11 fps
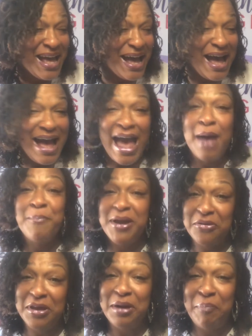
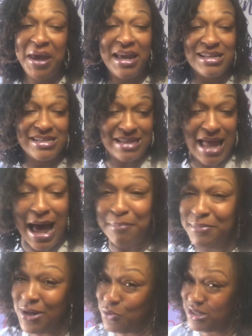Happier than a pig in
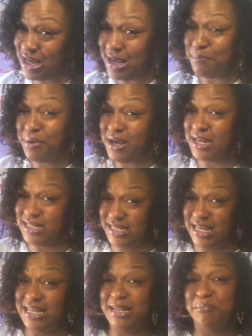slop. No pun
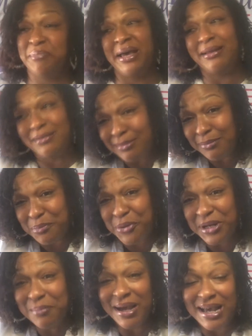intended, but
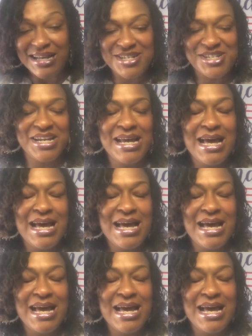pretty much.